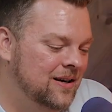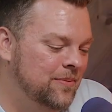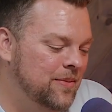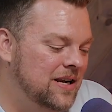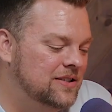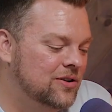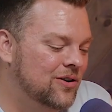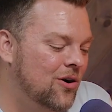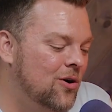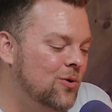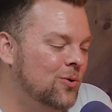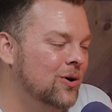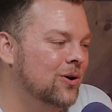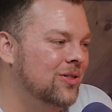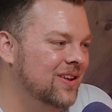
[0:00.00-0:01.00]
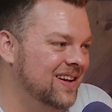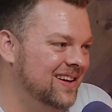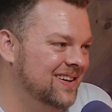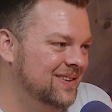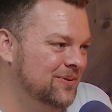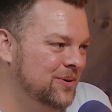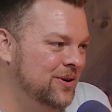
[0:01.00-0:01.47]
makes it all worth it
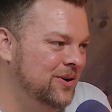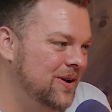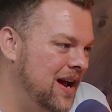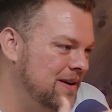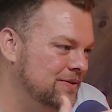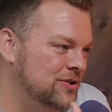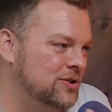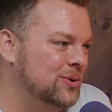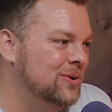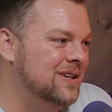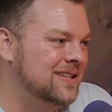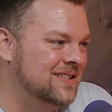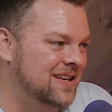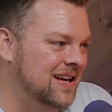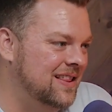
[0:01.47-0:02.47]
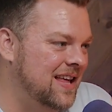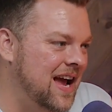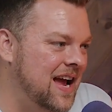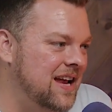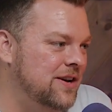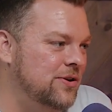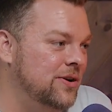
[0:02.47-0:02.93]
when you have stories like
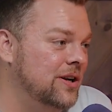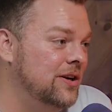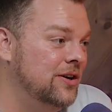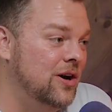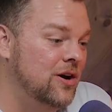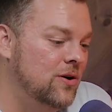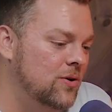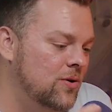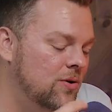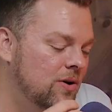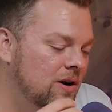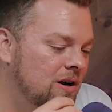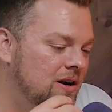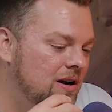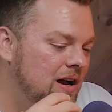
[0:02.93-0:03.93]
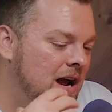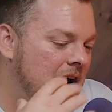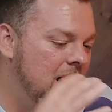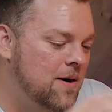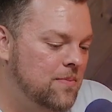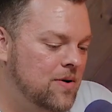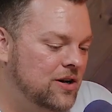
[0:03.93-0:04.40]
that, and you get to know
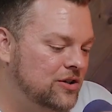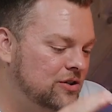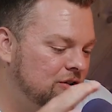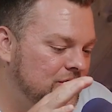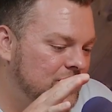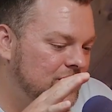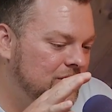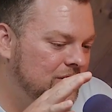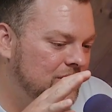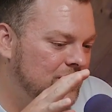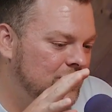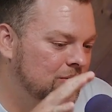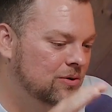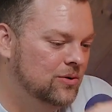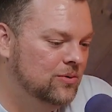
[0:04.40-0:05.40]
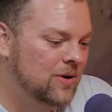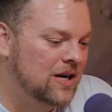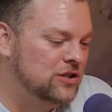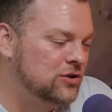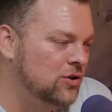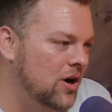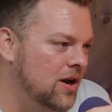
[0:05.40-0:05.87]
how much your
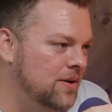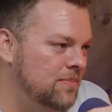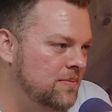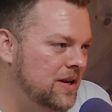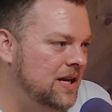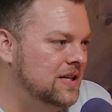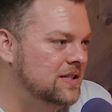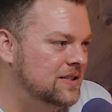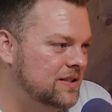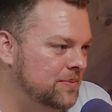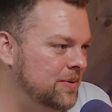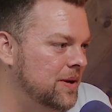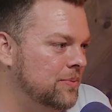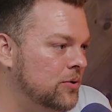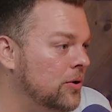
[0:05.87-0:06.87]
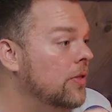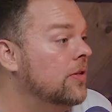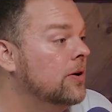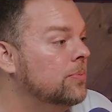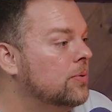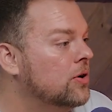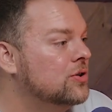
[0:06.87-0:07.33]
restaurant means to people in
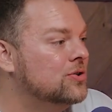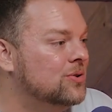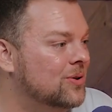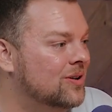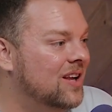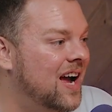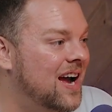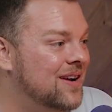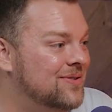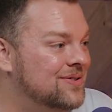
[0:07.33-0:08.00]
their personal lives.